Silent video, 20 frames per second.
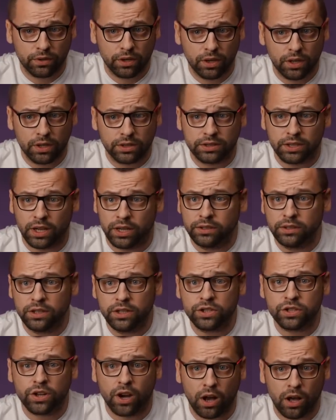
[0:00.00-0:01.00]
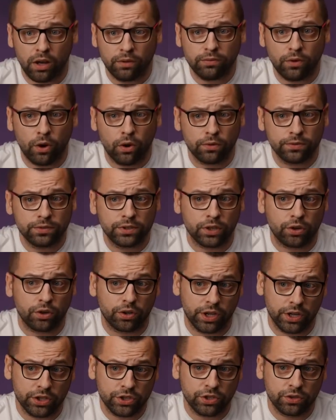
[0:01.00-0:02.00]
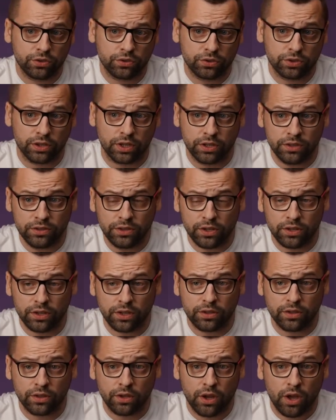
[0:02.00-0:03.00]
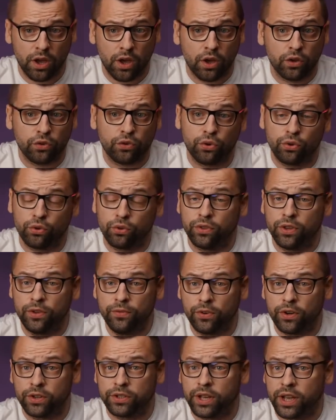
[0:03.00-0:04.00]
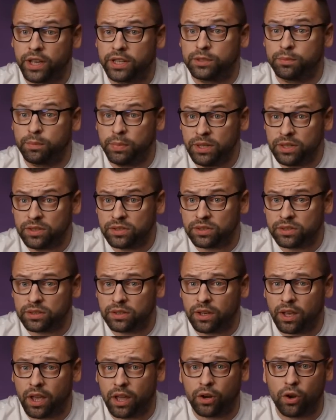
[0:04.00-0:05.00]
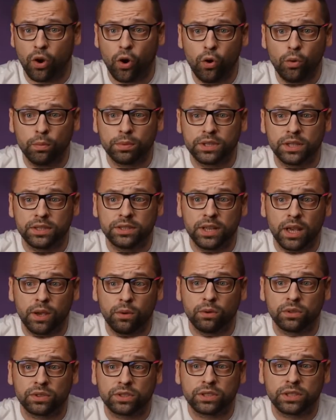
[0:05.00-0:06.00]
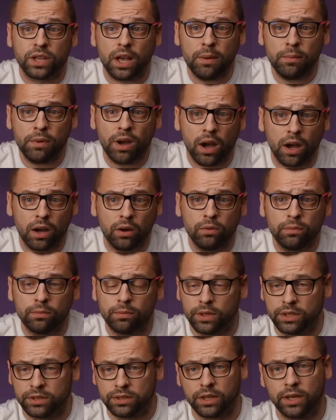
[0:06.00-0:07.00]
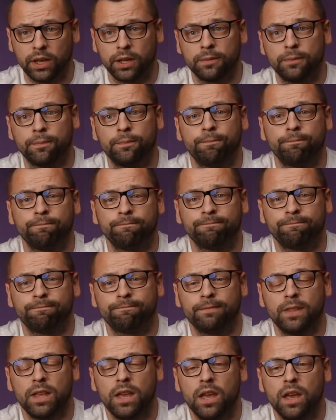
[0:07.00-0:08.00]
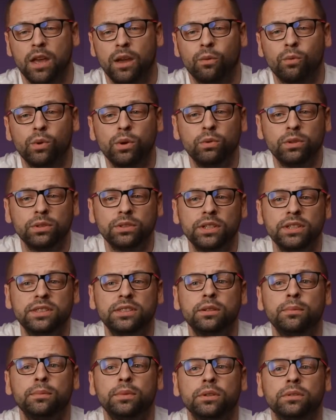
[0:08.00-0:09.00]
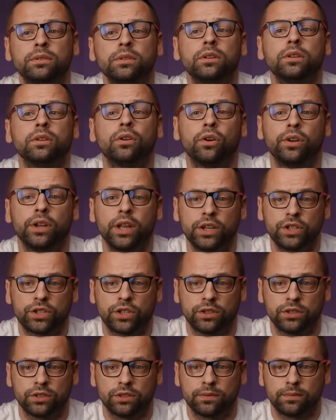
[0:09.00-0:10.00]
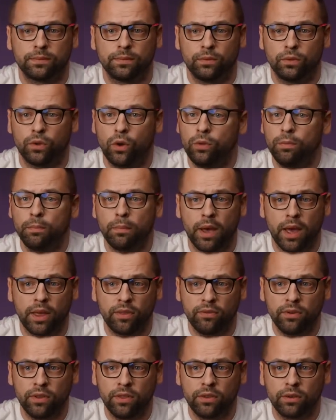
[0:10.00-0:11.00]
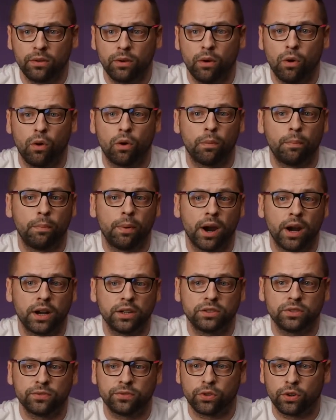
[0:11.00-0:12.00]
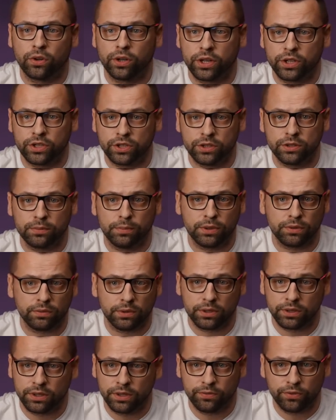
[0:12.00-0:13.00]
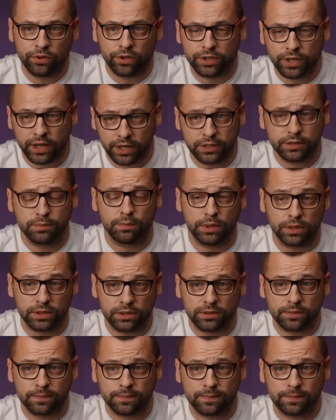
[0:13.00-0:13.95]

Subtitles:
send each half of the connection to the internet through different ISPs and hope that they will somehow meet again. We will distribute connections, not bandwidth or parts of connections between different ISPs.